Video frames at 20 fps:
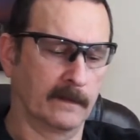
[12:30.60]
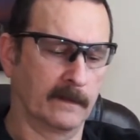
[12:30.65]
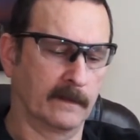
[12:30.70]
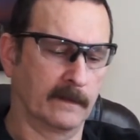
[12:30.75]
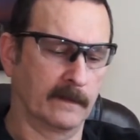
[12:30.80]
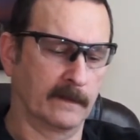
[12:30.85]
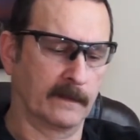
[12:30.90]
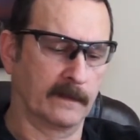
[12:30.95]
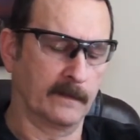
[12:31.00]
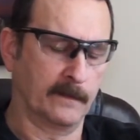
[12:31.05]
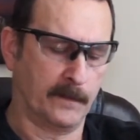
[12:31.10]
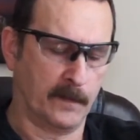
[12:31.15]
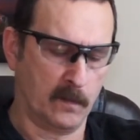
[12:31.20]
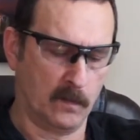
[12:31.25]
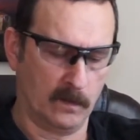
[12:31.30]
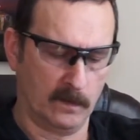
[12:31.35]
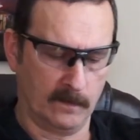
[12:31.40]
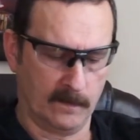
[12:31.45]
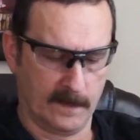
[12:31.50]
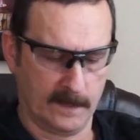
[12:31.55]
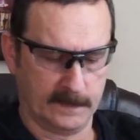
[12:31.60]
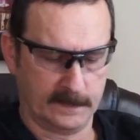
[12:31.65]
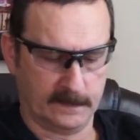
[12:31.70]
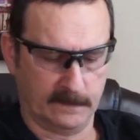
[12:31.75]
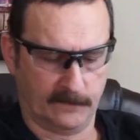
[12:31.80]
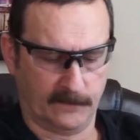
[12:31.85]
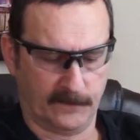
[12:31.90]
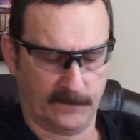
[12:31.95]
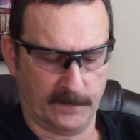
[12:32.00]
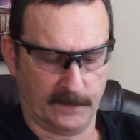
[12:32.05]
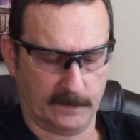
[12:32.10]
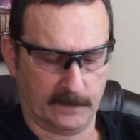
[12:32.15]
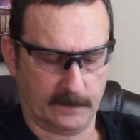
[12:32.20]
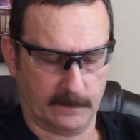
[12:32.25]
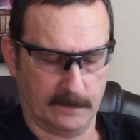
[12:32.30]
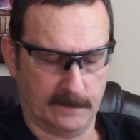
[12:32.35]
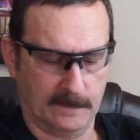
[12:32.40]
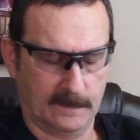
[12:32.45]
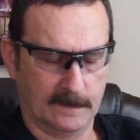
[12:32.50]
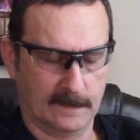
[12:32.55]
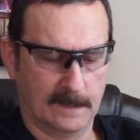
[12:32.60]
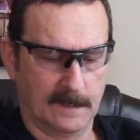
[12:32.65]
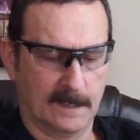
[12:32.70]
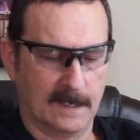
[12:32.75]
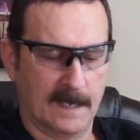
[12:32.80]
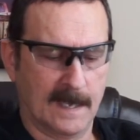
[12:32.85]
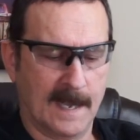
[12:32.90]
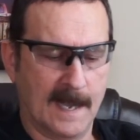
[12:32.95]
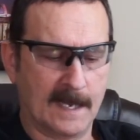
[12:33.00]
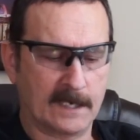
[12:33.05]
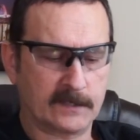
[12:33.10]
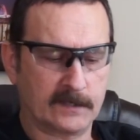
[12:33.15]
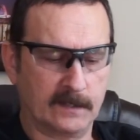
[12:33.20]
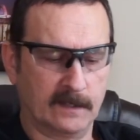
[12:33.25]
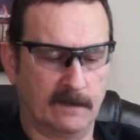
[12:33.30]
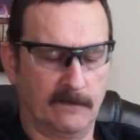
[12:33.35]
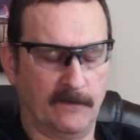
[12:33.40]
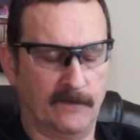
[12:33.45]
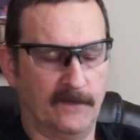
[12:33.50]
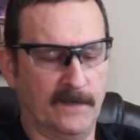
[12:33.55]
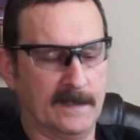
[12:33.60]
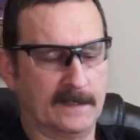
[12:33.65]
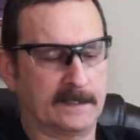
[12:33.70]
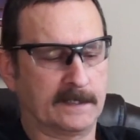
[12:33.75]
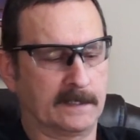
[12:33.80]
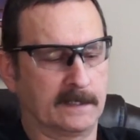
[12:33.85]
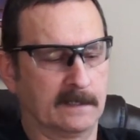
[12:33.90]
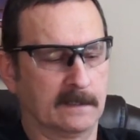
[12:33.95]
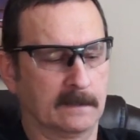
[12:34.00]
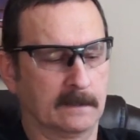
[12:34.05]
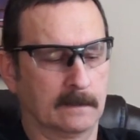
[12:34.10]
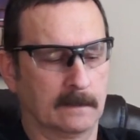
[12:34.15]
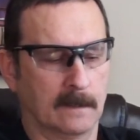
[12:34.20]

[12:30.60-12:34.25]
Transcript: the polarizing filter actually fits